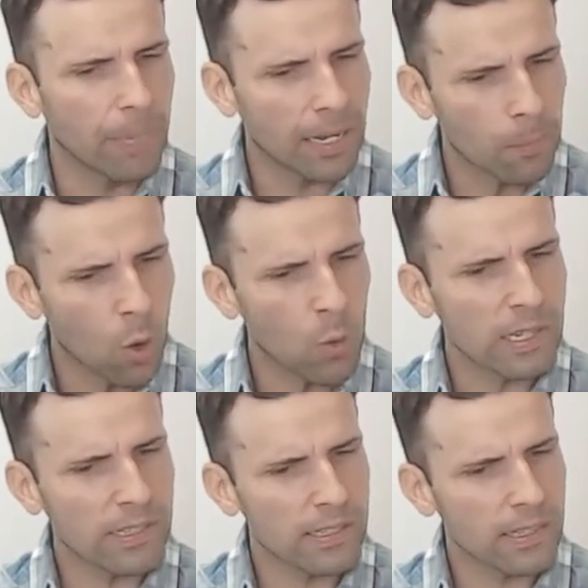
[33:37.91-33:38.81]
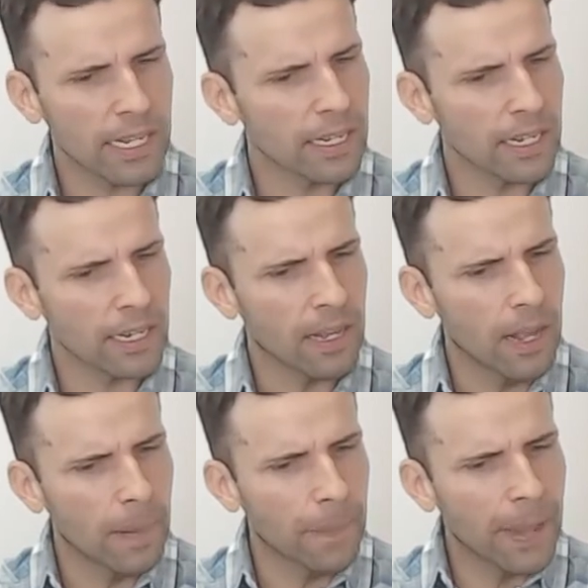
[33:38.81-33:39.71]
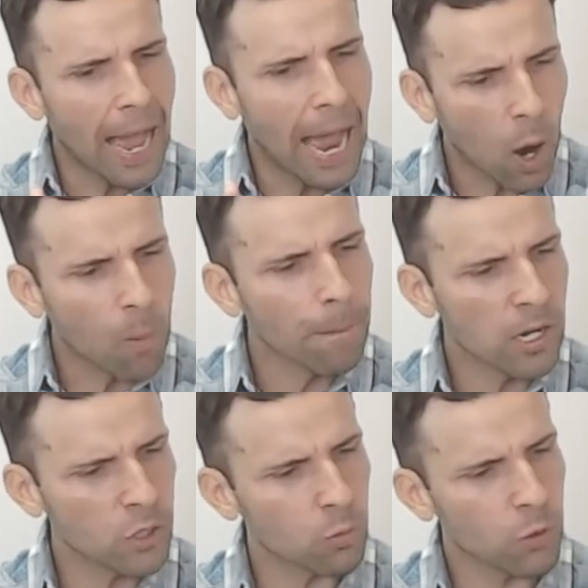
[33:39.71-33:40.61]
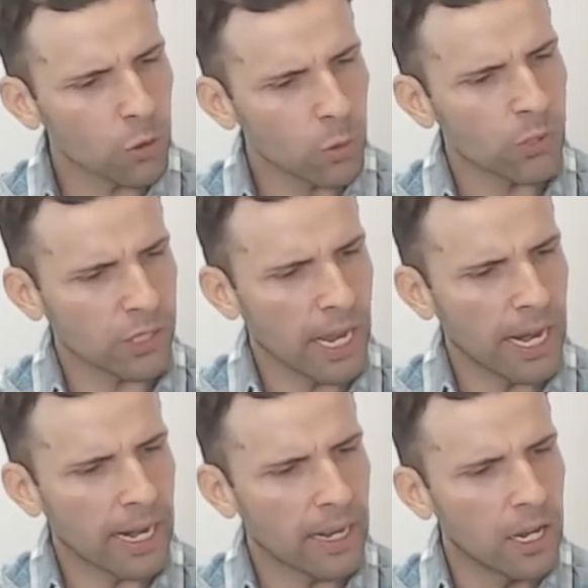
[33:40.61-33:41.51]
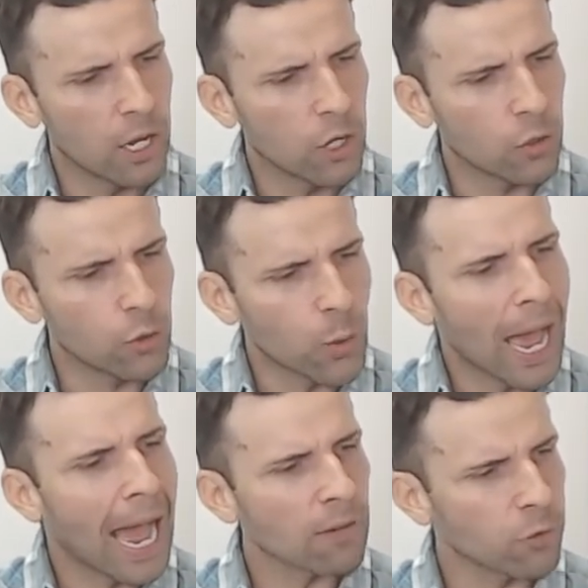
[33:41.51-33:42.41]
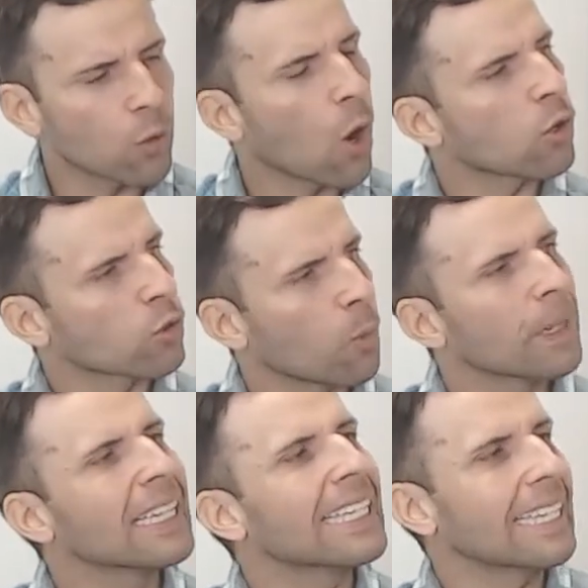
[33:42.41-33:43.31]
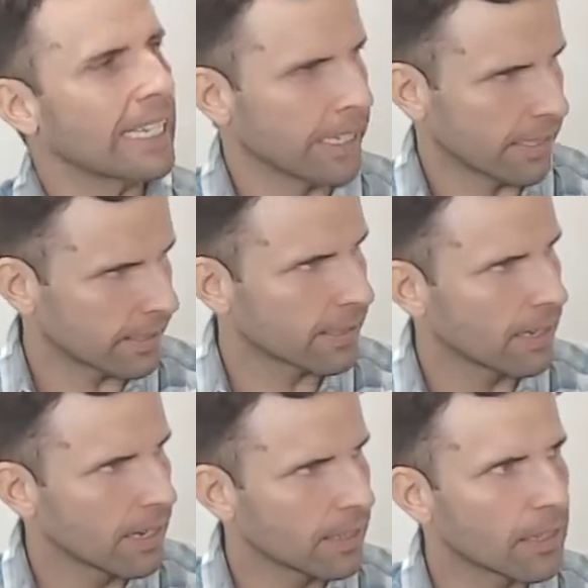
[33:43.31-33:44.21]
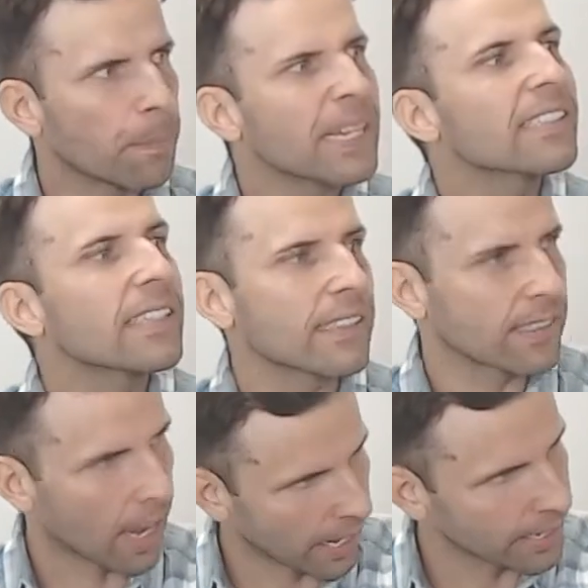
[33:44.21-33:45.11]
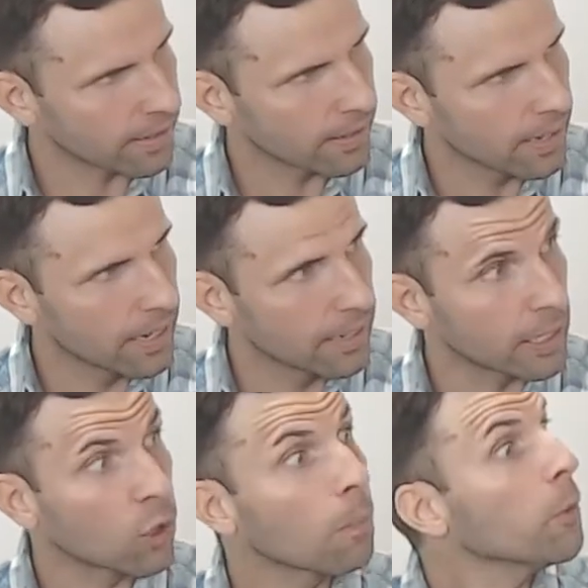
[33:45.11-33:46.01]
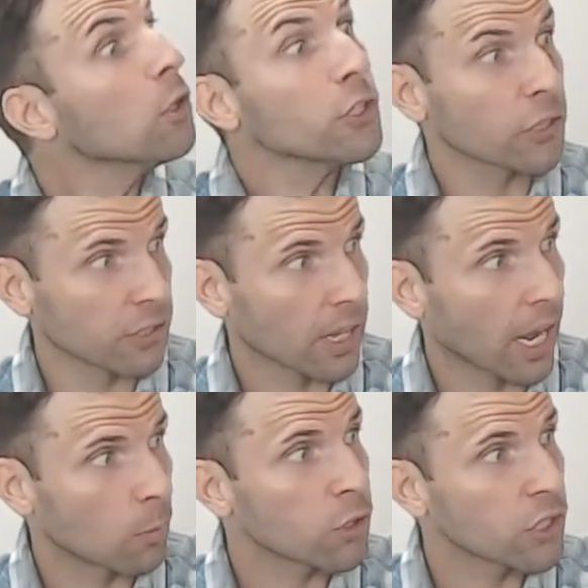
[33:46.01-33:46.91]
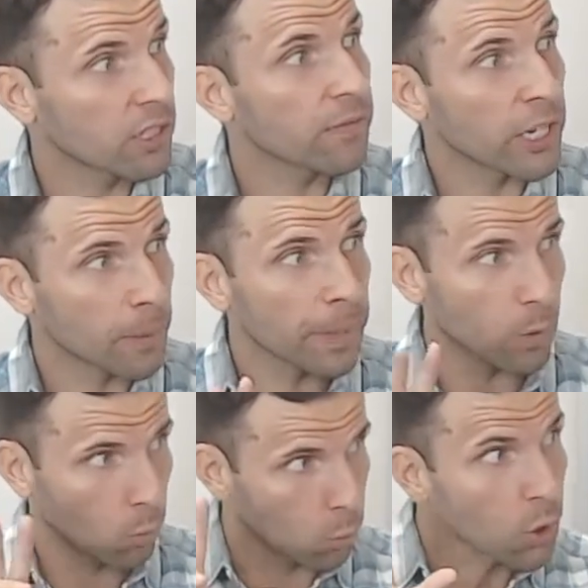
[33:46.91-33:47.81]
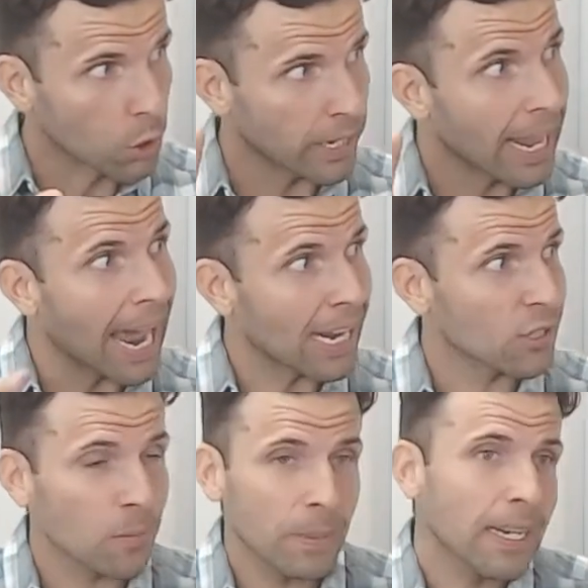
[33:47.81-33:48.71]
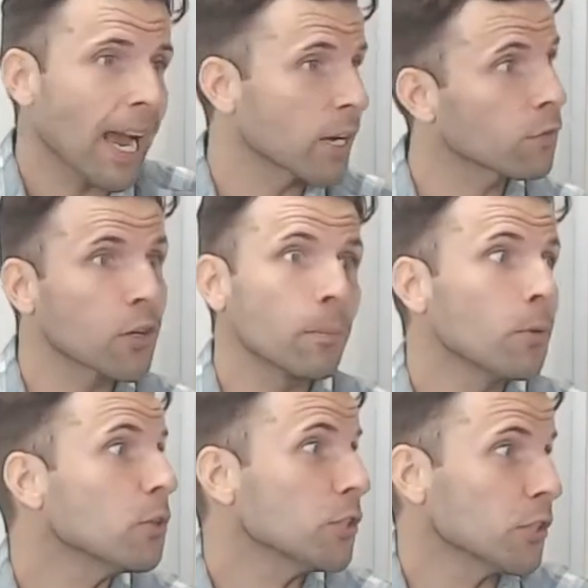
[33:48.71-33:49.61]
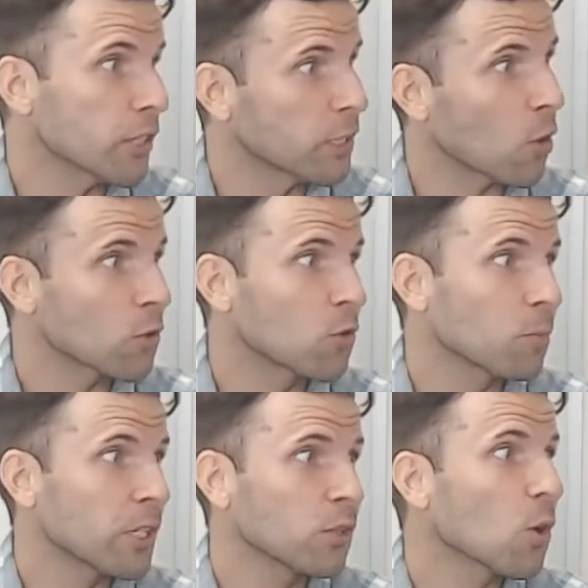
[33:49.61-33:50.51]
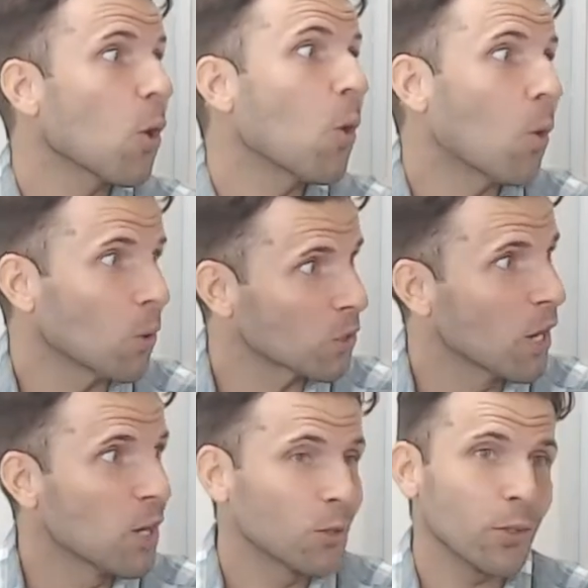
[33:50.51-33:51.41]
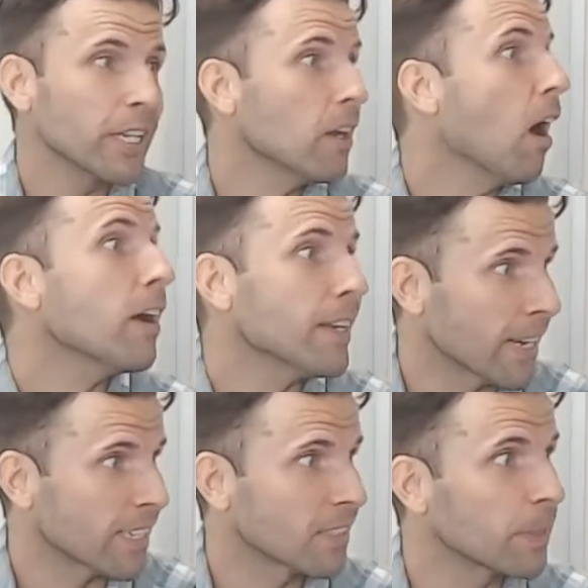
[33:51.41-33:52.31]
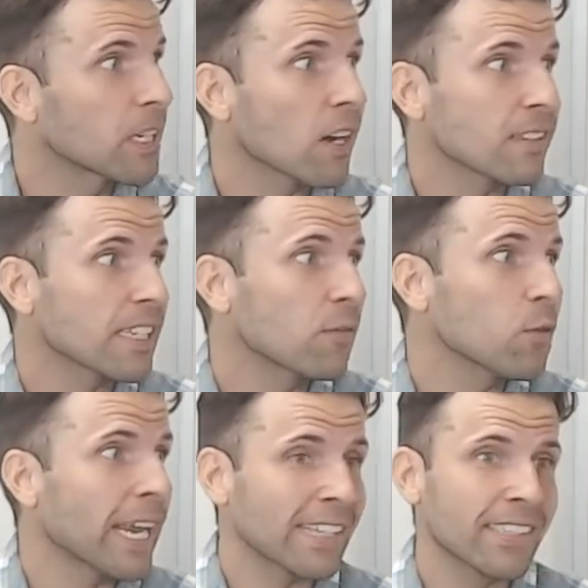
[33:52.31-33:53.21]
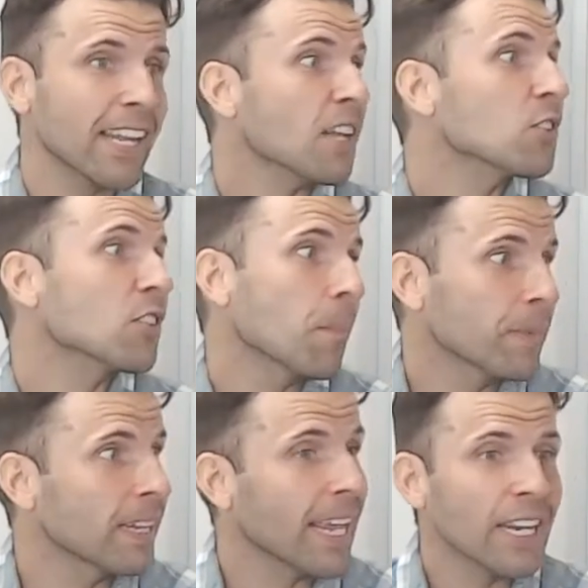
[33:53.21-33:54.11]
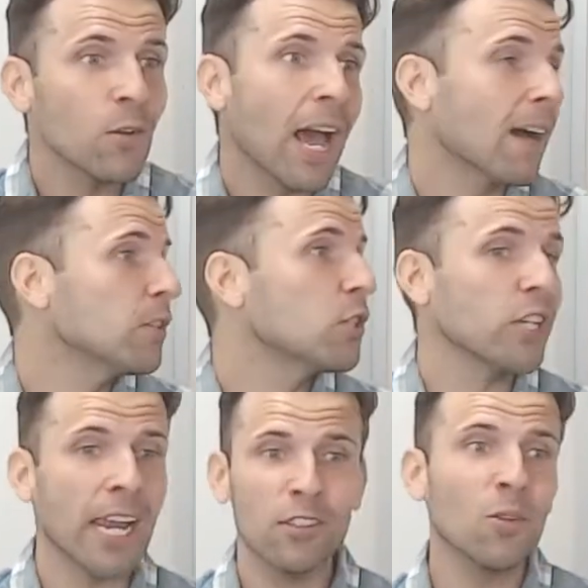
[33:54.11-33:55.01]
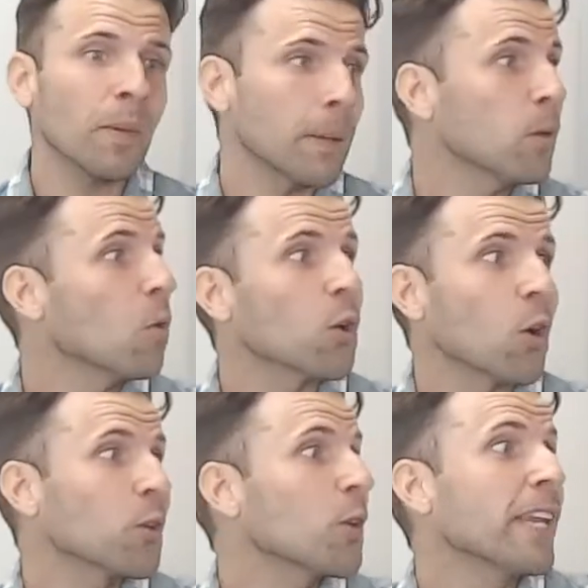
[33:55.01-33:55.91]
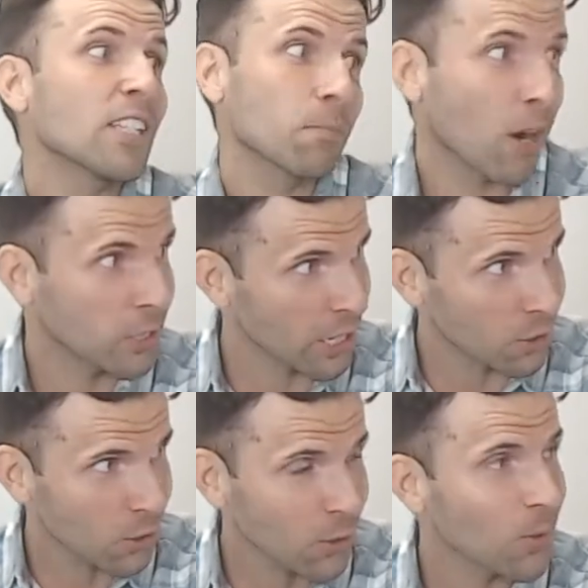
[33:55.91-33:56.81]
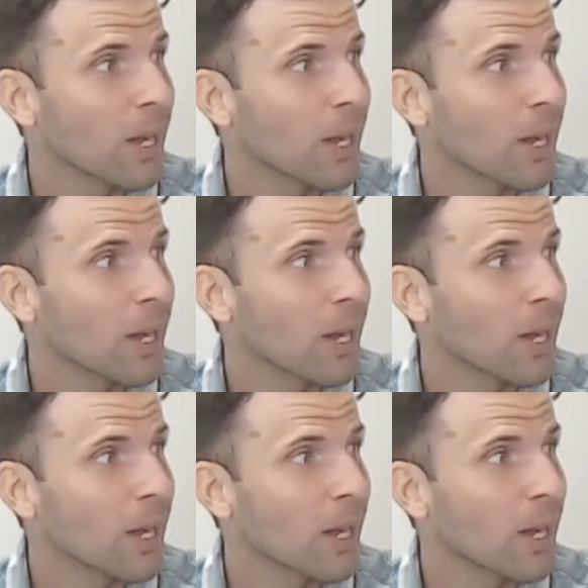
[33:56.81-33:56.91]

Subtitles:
But I'm always thinking, how much would you say do you have to also please the business side, the commercial side, which is a very big word? It has to be kind of commercial in order to be sold to the audience, because if you can sell something, then you have a chance to maybe work on your next project too.